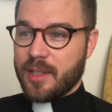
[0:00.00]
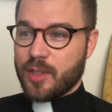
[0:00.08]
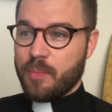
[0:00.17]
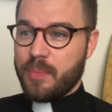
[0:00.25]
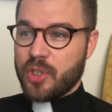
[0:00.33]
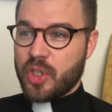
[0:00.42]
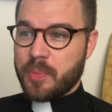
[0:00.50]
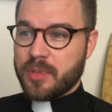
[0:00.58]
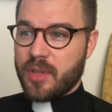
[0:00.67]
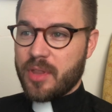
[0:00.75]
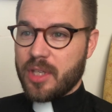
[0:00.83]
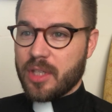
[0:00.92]
the bishops
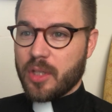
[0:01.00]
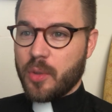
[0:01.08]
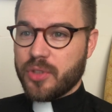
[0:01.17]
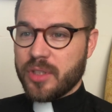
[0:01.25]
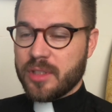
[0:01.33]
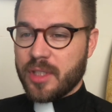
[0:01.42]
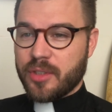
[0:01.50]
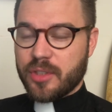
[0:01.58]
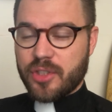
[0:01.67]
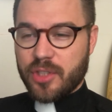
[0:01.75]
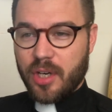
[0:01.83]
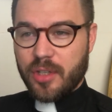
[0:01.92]
and theologians under
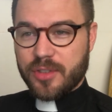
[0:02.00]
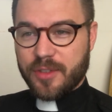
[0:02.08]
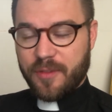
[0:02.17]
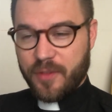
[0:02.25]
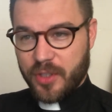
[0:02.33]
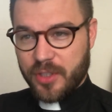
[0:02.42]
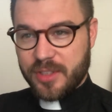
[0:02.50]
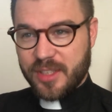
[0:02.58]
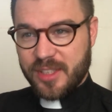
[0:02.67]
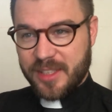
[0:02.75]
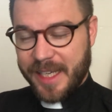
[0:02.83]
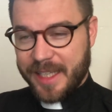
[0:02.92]
Charles I
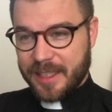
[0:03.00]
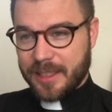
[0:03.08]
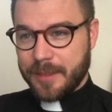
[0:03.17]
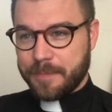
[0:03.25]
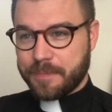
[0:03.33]
and II,